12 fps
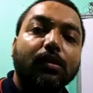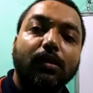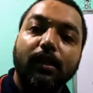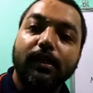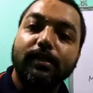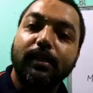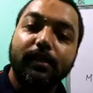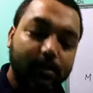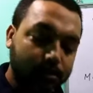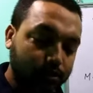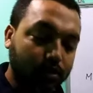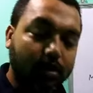Next, let
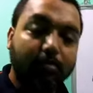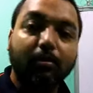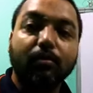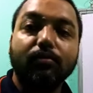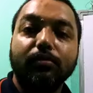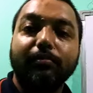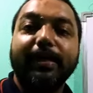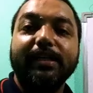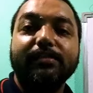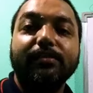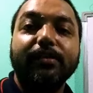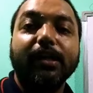us talk about
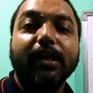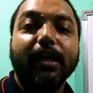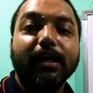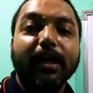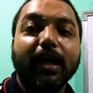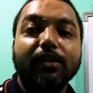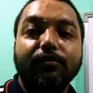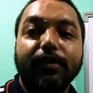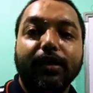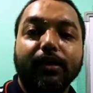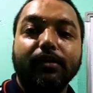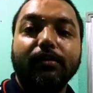measuring an
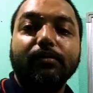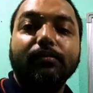earthquake.